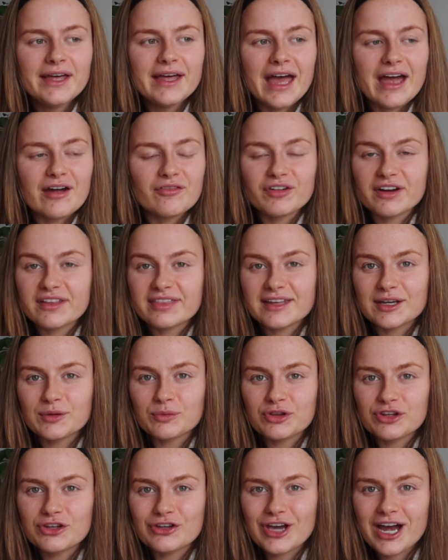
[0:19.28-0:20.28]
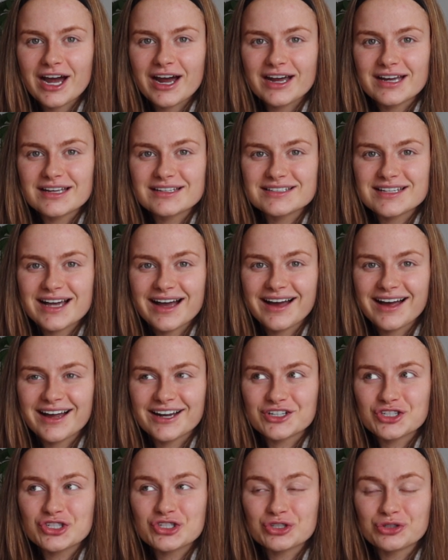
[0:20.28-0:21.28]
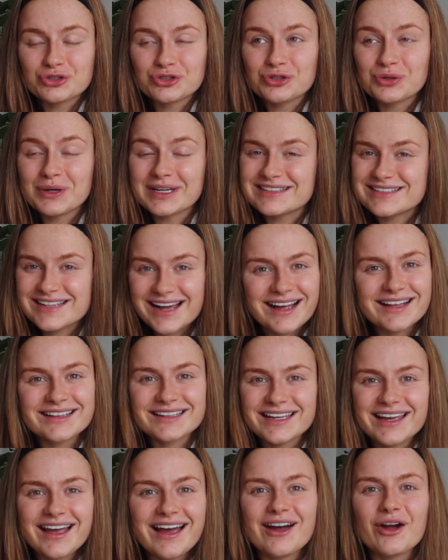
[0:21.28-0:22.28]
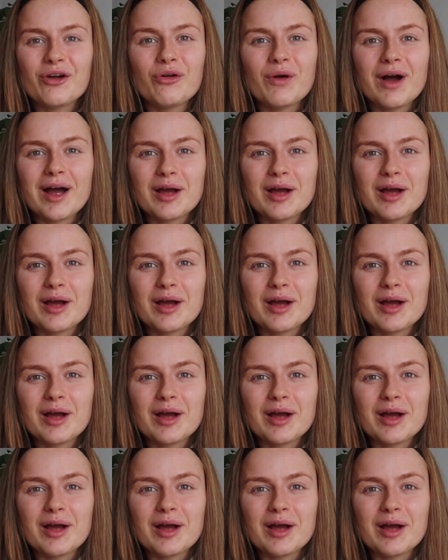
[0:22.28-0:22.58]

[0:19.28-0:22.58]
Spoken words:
everything with you guys and show you exactly how